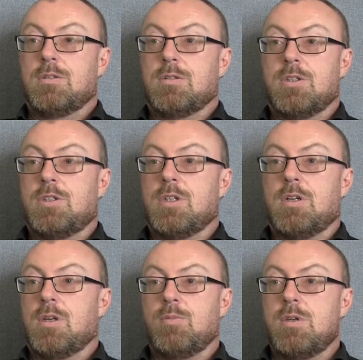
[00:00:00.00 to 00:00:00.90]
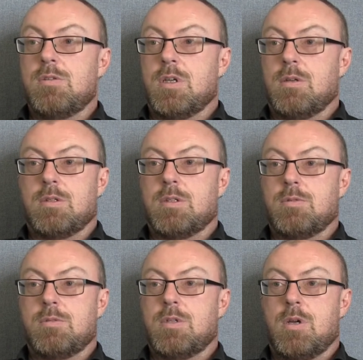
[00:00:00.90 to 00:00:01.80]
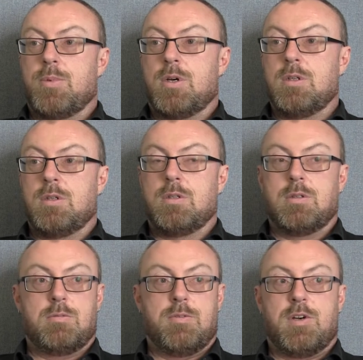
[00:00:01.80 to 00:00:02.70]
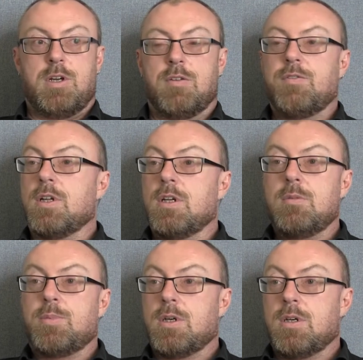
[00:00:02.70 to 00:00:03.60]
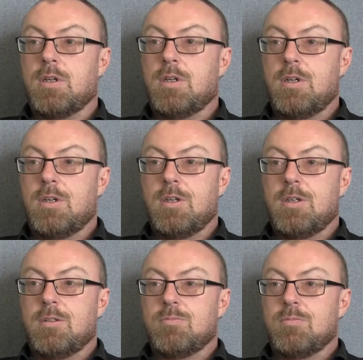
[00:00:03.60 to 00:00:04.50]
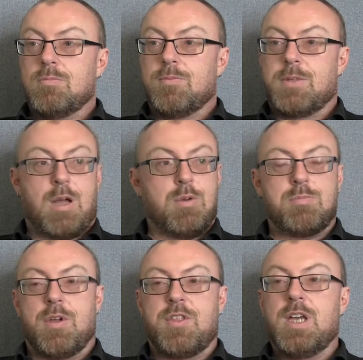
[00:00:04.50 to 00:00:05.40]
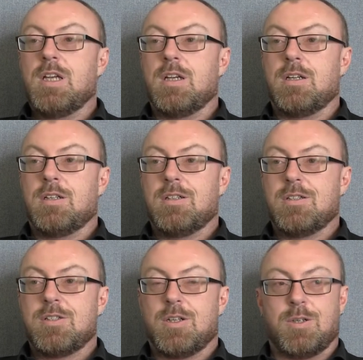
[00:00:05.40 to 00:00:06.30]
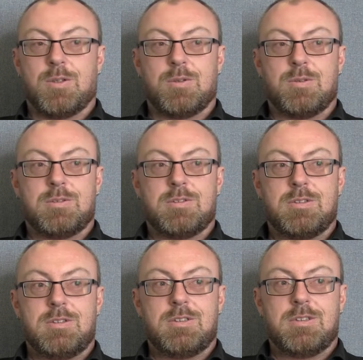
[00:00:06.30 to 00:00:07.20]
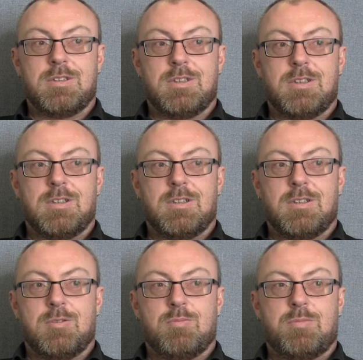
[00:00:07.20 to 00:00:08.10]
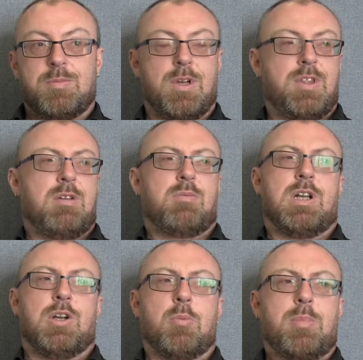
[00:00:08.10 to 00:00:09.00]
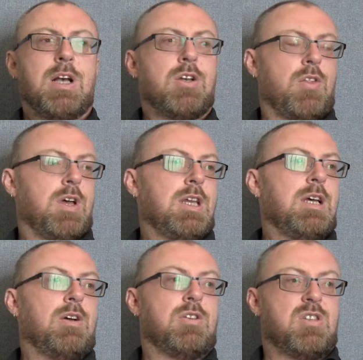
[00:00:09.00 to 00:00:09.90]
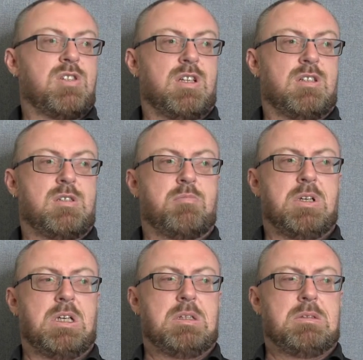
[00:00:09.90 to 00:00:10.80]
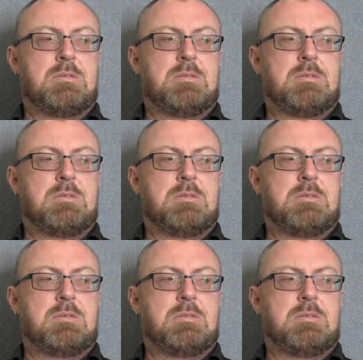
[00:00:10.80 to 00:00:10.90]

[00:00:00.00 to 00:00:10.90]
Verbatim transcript: because you don't like music. I thought, there's no point, you're very lovely, but that was my thing. So, but then when I look back on that now, I just think that's a bit,